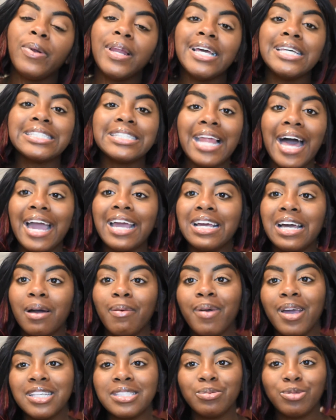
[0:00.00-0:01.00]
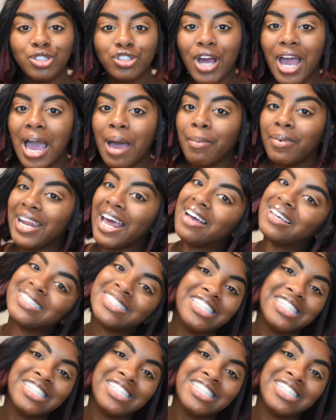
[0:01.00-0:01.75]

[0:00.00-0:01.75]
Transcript: Please like, comment, and subscribe, and I'll